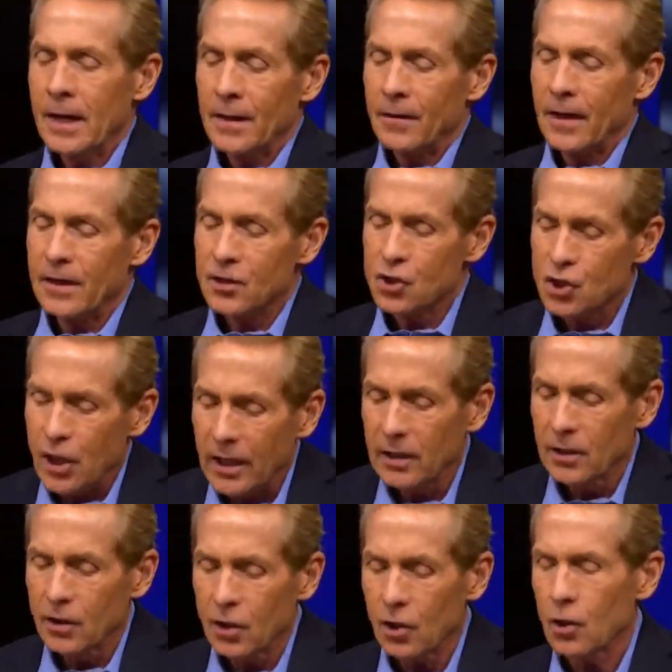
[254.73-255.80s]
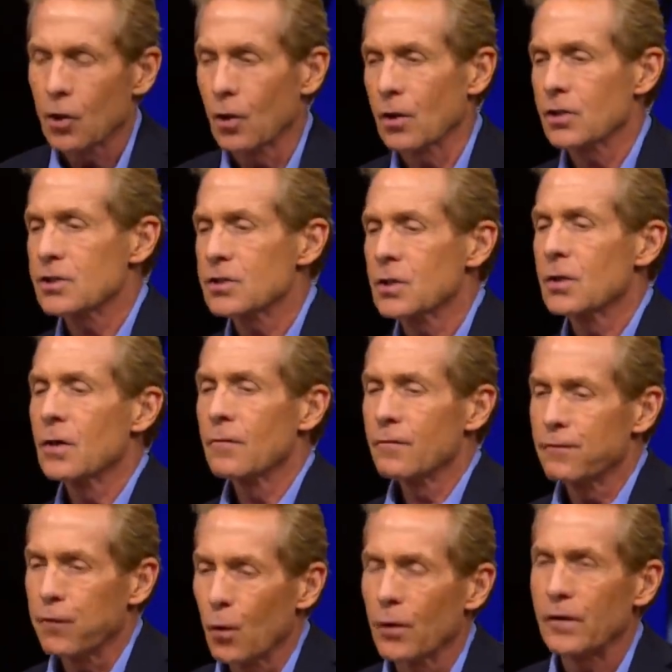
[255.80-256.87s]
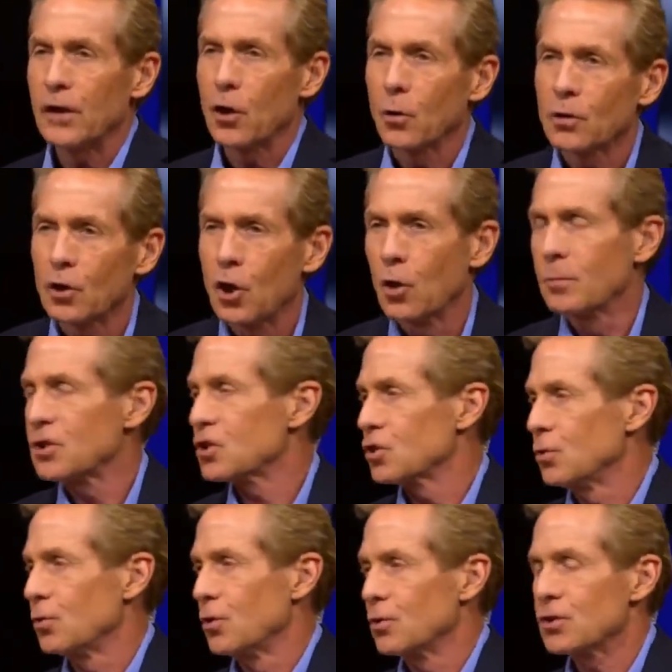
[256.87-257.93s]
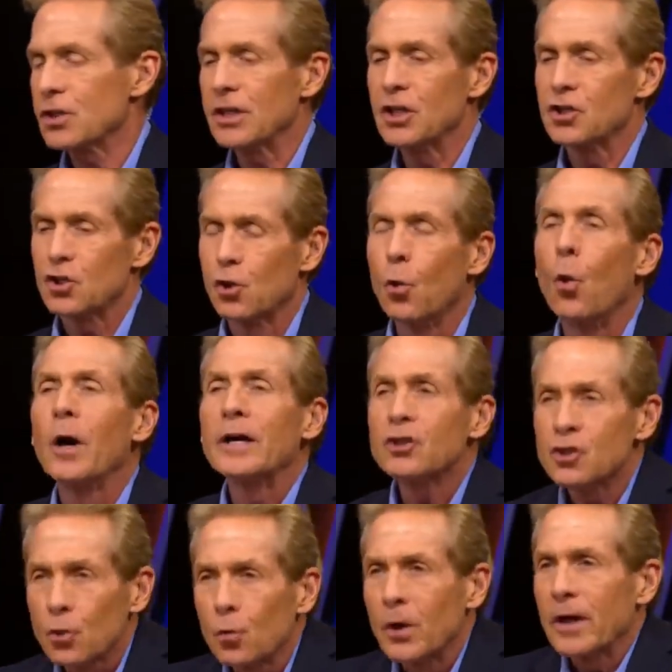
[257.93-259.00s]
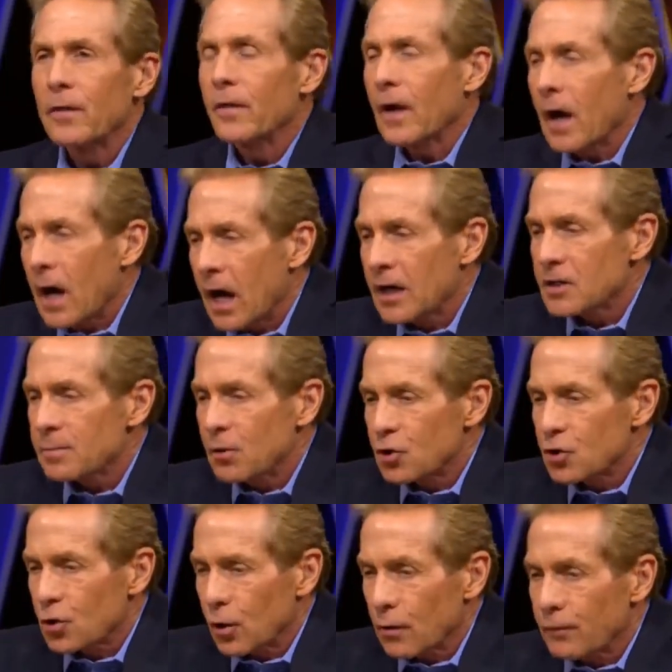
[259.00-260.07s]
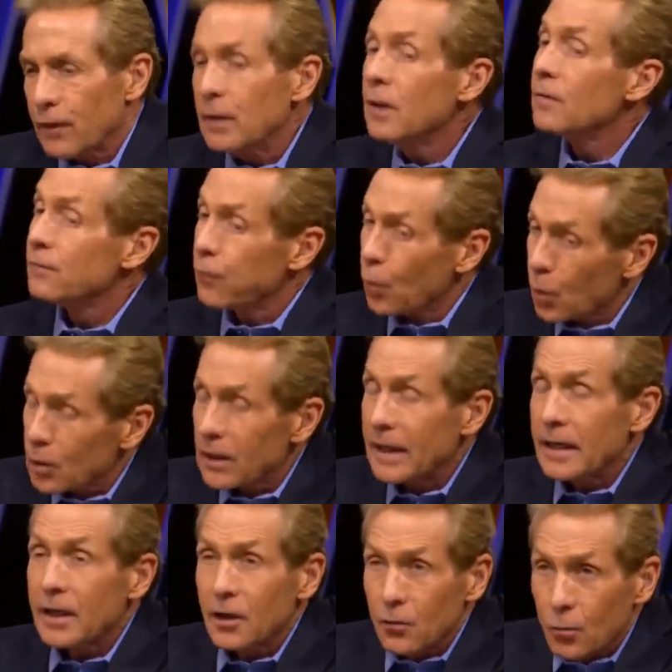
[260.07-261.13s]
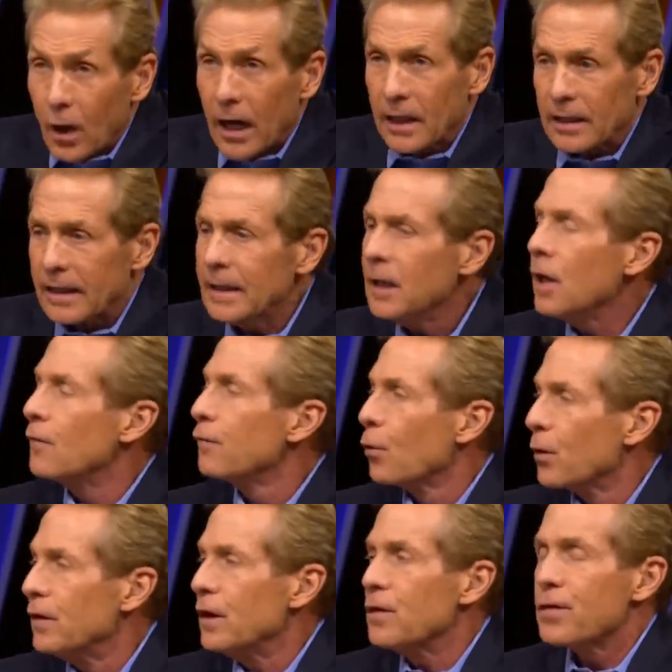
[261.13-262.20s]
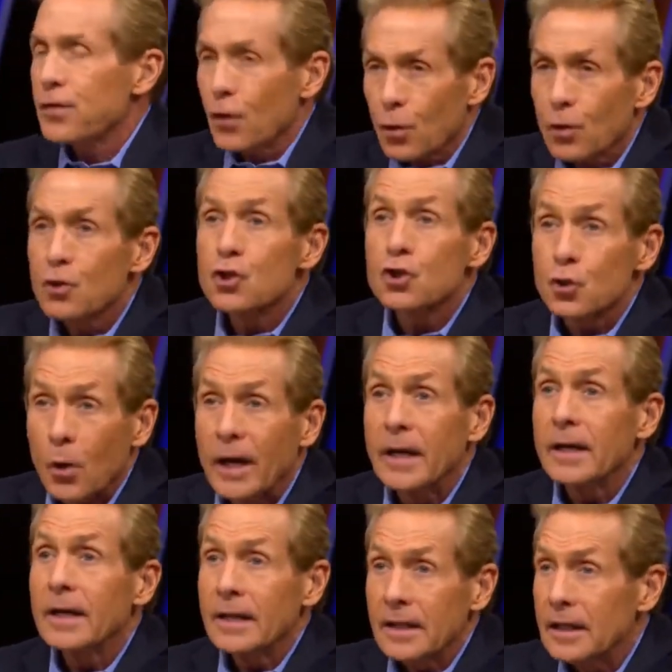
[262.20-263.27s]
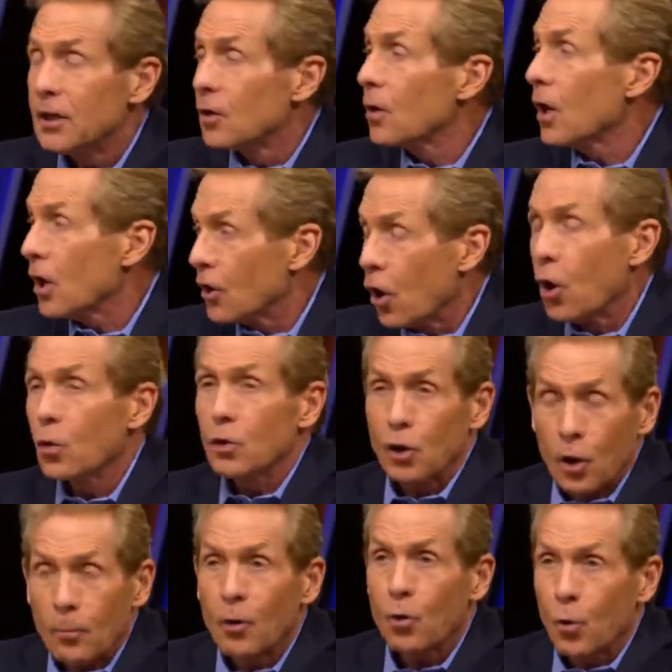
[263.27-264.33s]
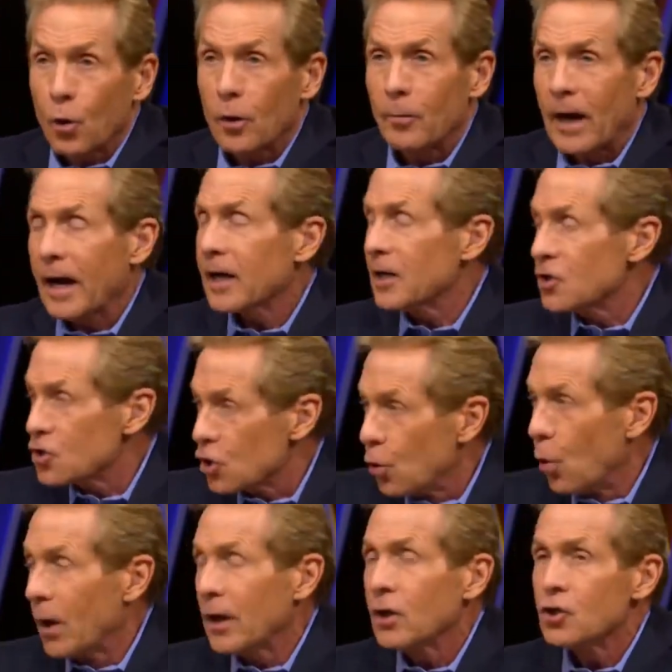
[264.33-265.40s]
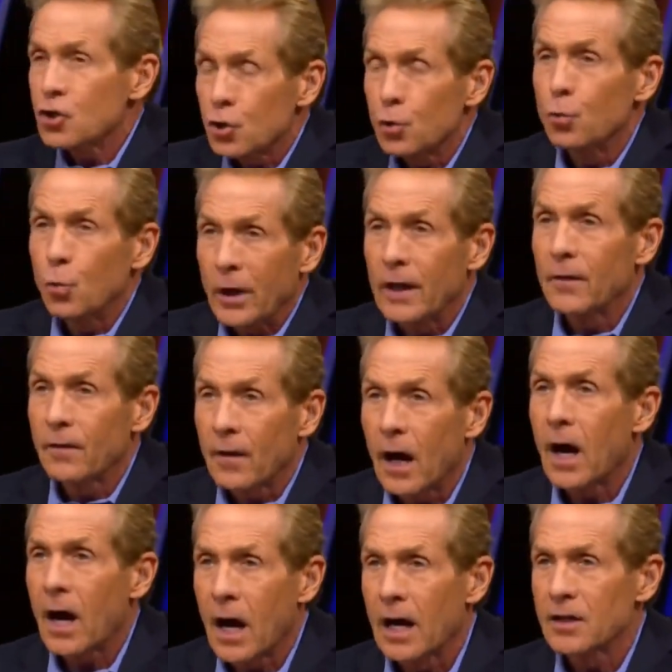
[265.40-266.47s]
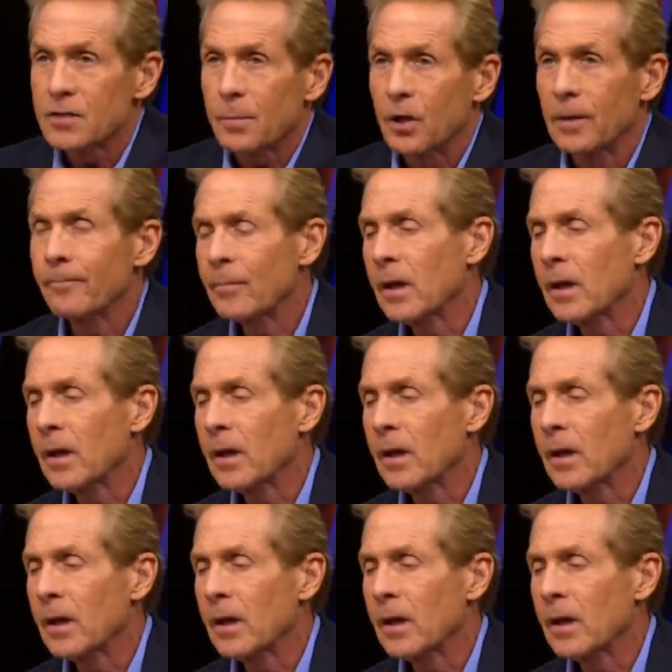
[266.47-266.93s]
that Jalen Hurts for the Oklahoma Sooners is going to win the Heisman Trophy for Lincoln Riley for the 3rd straight year. An Oklahoma quarterback is going to win the Heisman.